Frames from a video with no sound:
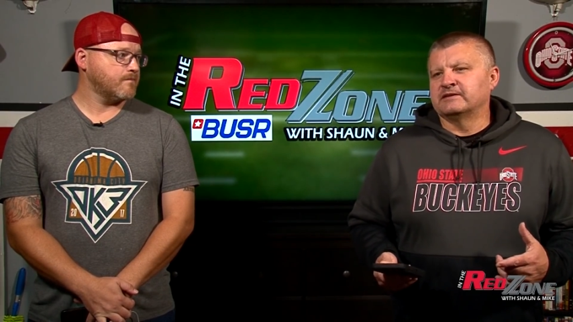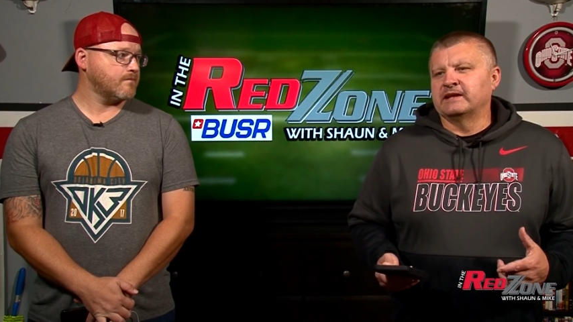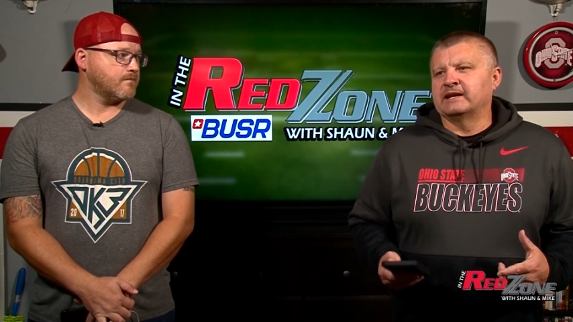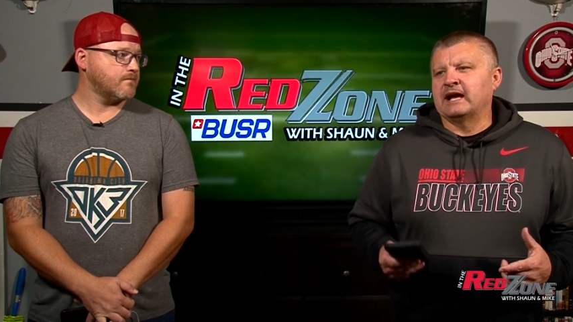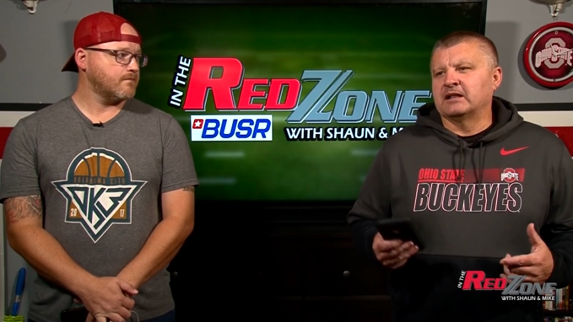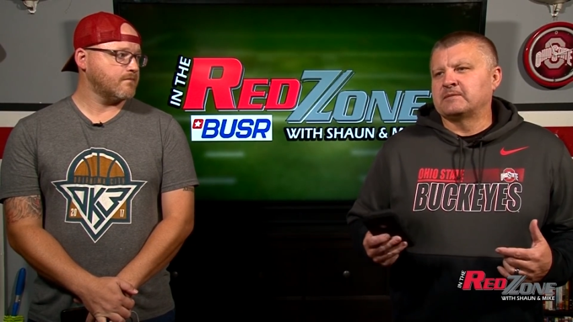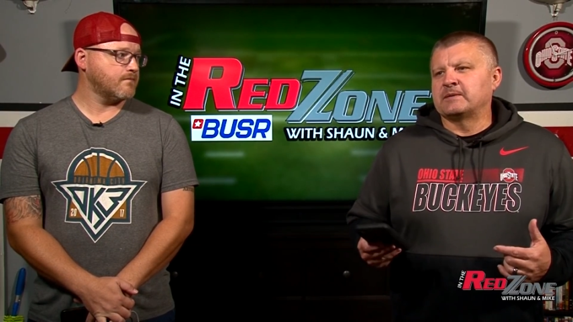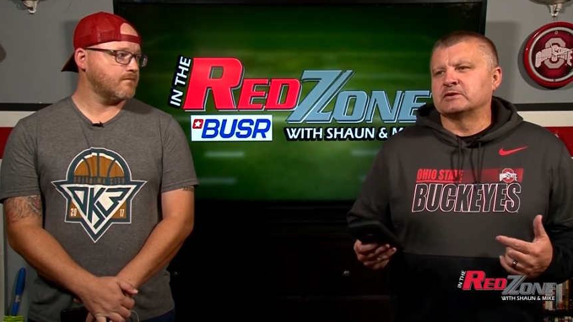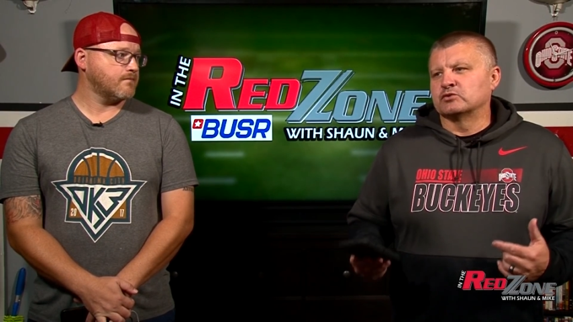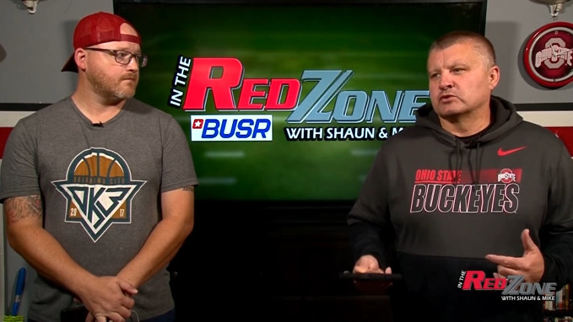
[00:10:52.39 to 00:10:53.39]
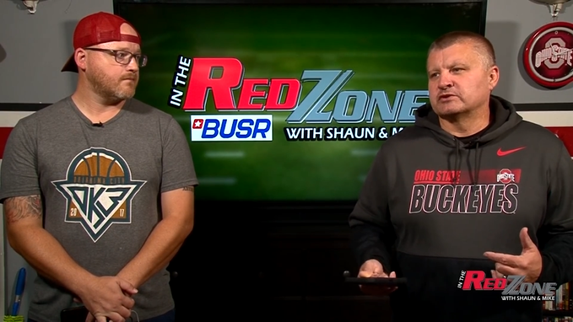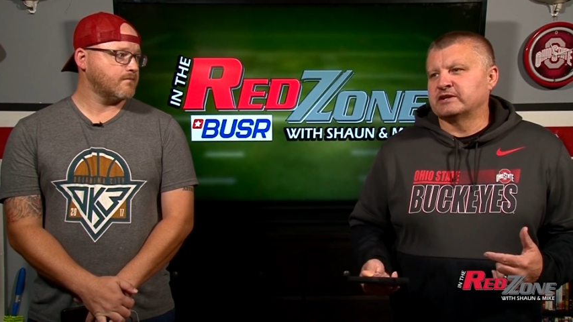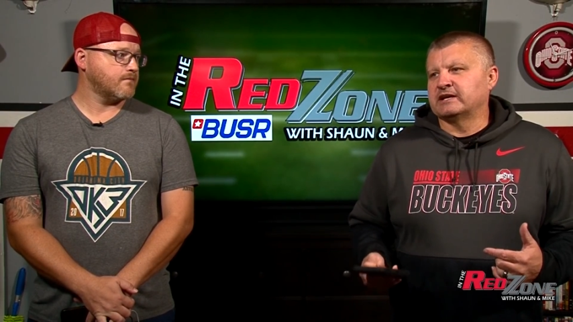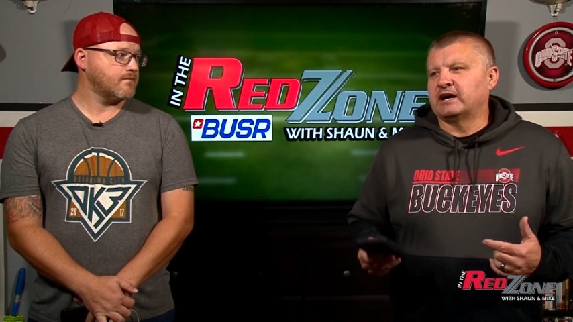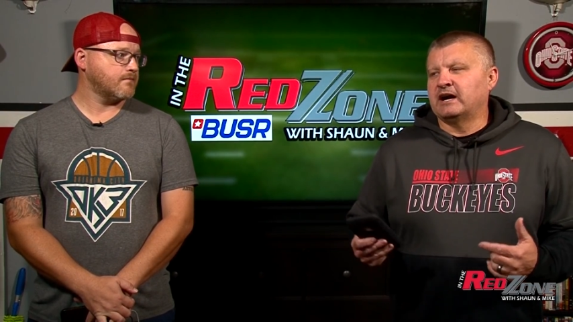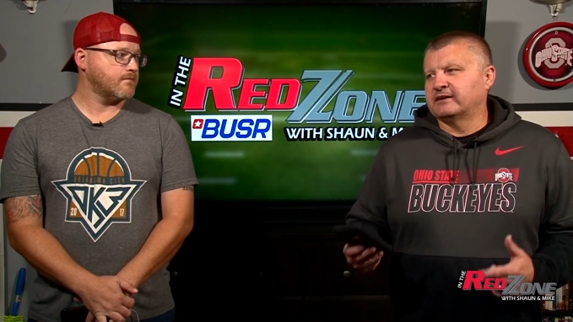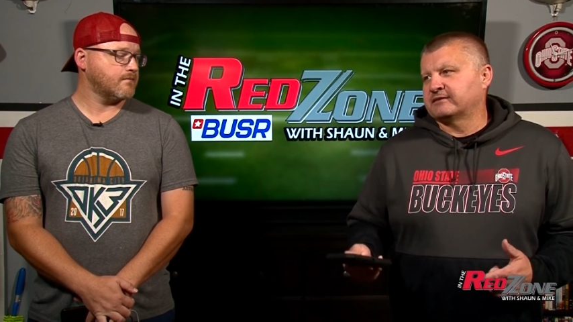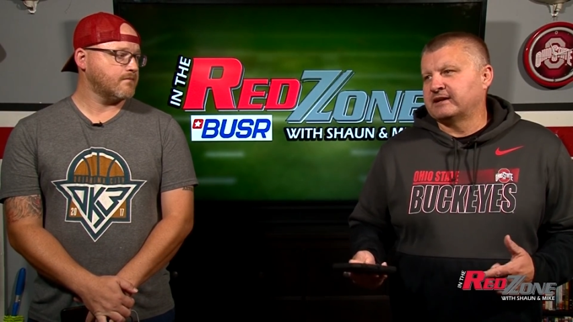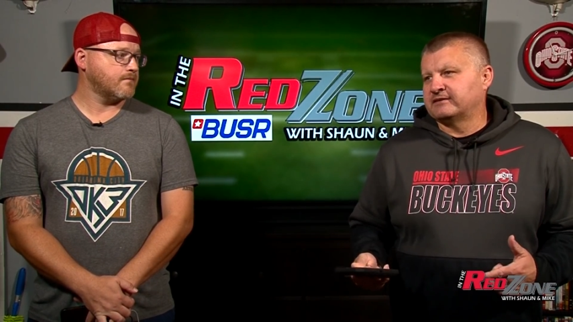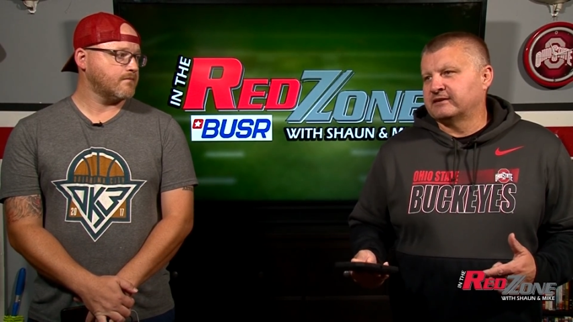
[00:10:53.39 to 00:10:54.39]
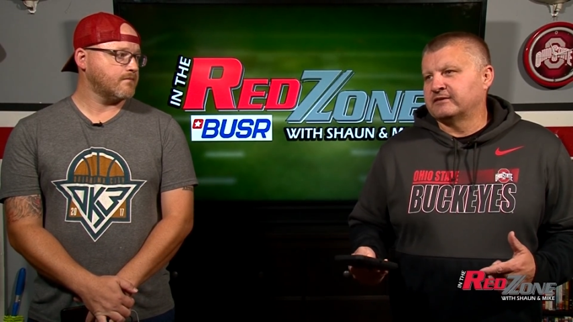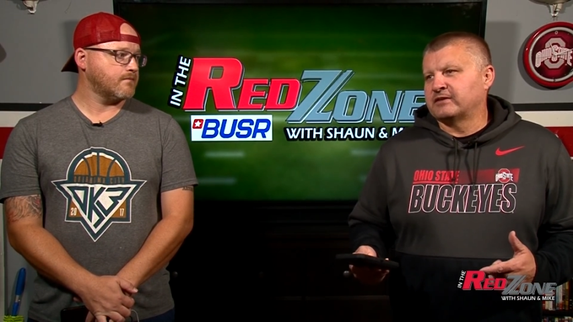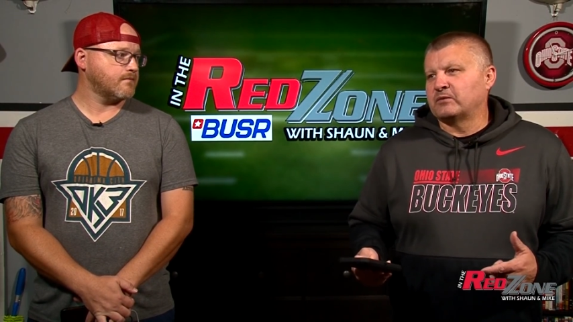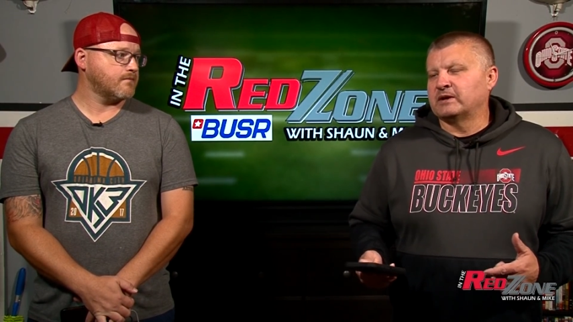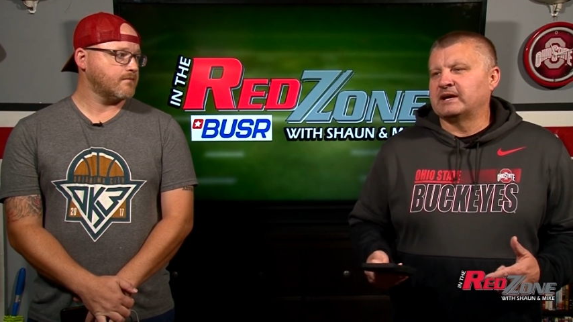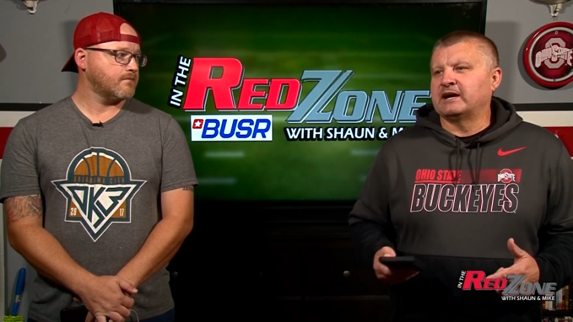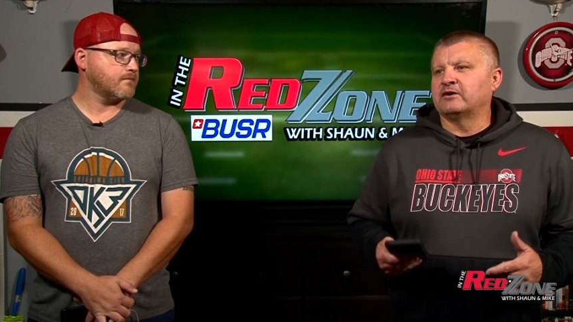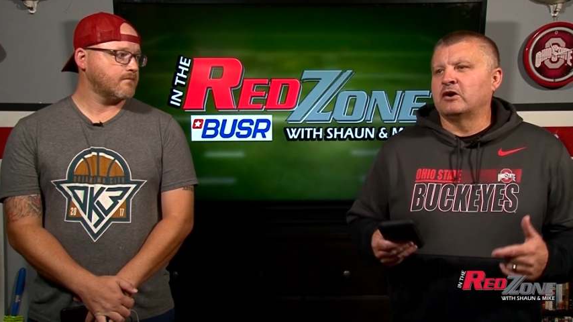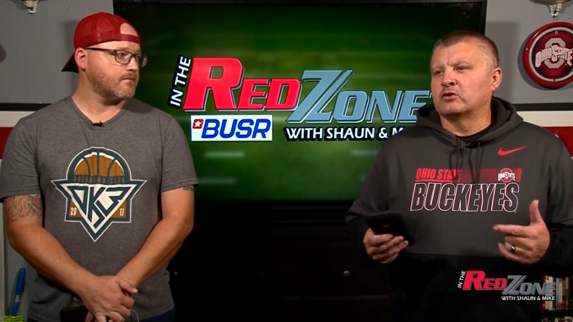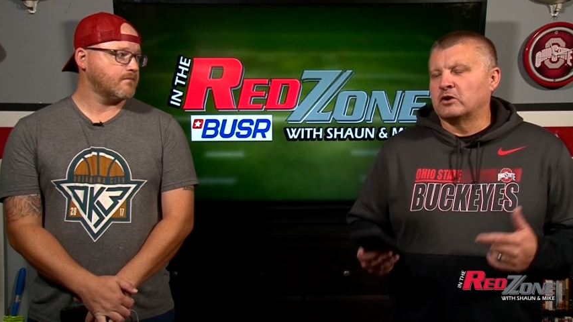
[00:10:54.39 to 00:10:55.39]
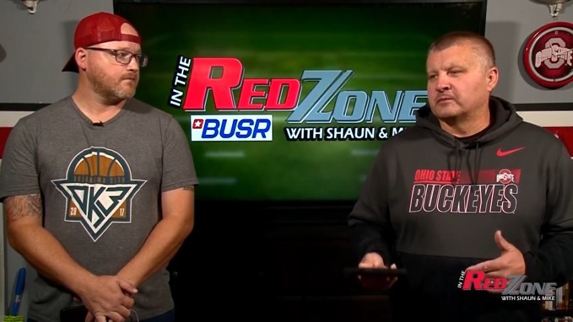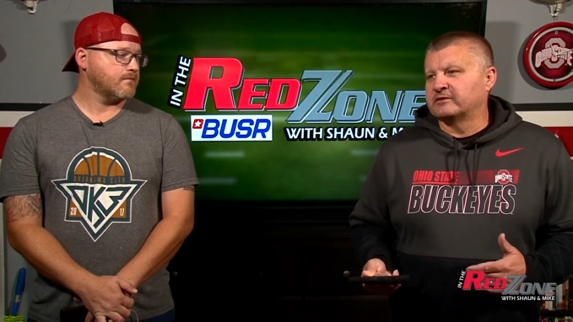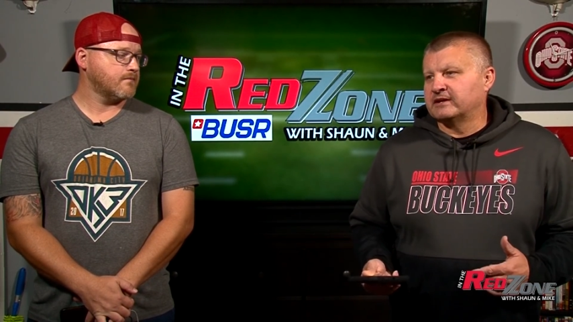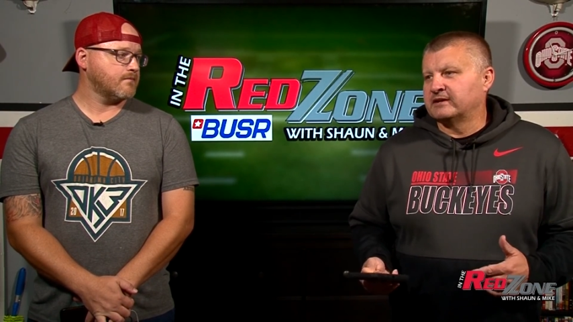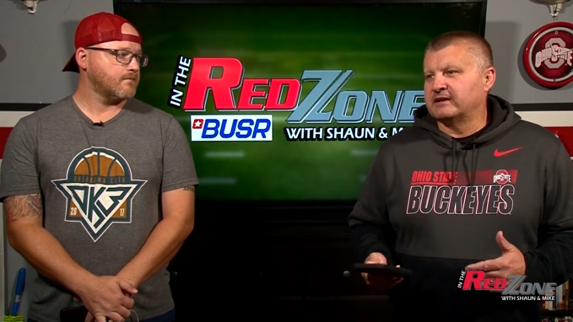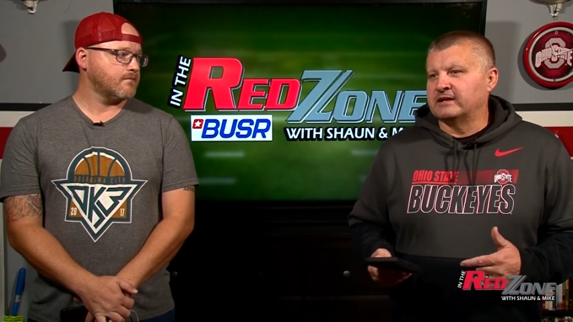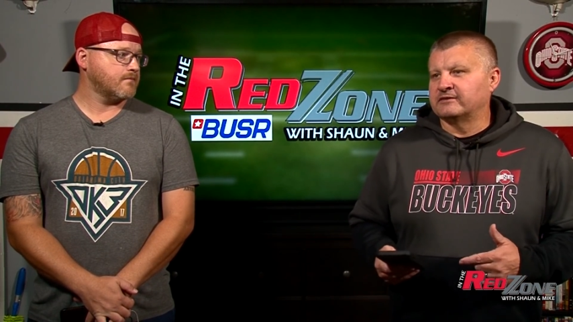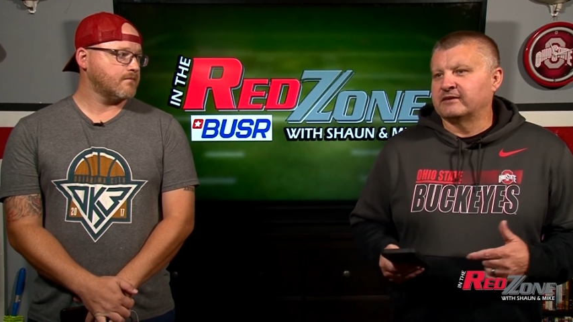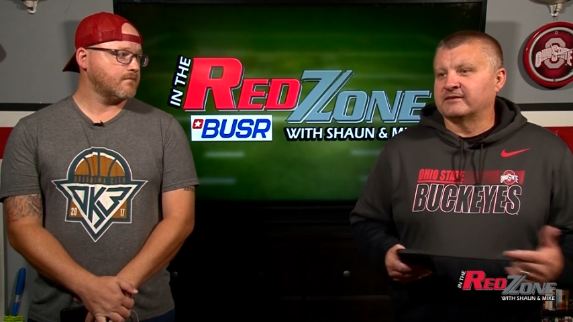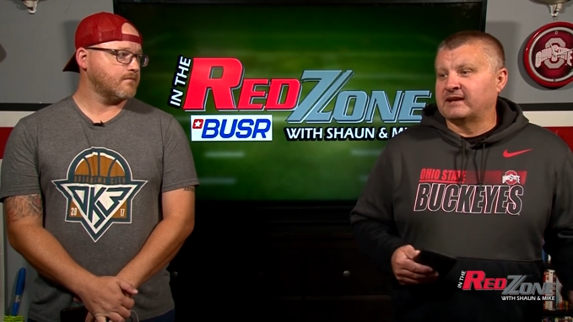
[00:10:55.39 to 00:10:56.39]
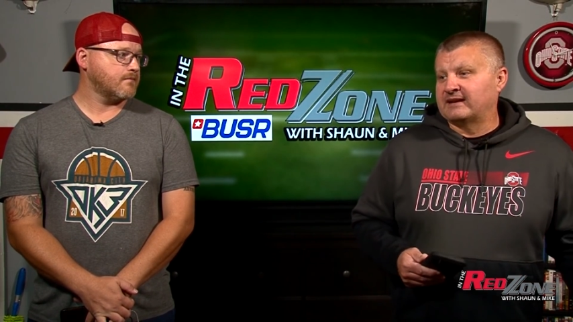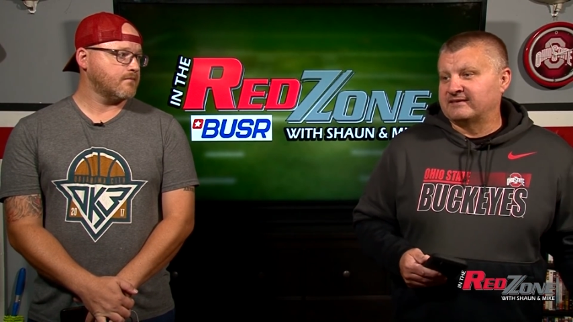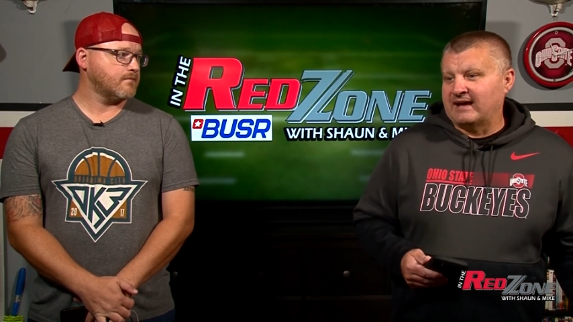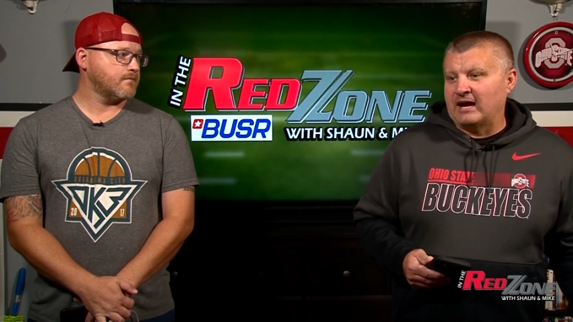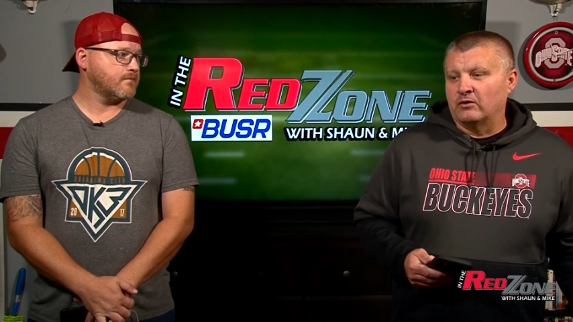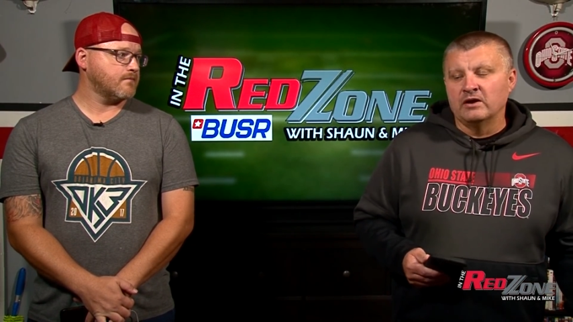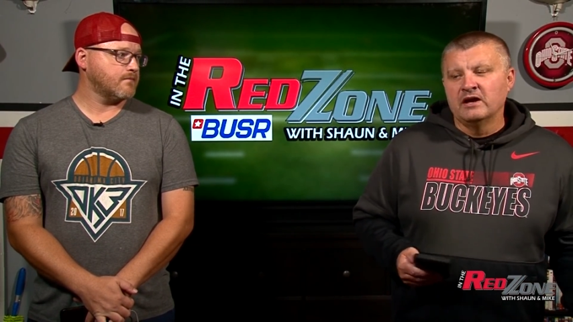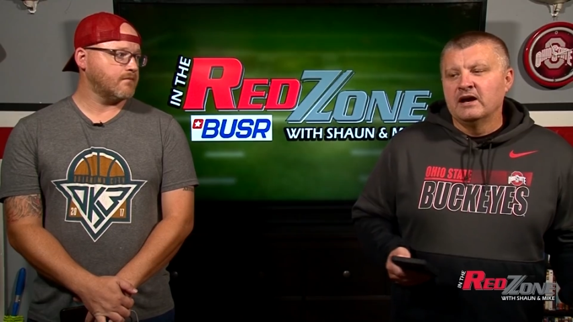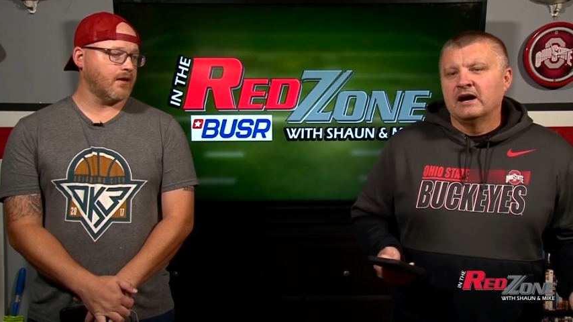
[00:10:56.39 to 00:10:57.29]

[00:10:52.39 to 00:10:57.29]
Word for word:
Speaker 1: then Alabama, Georgia's in, Ohio State's in if they win out, Oklahoma's in, and Cincinnati's out.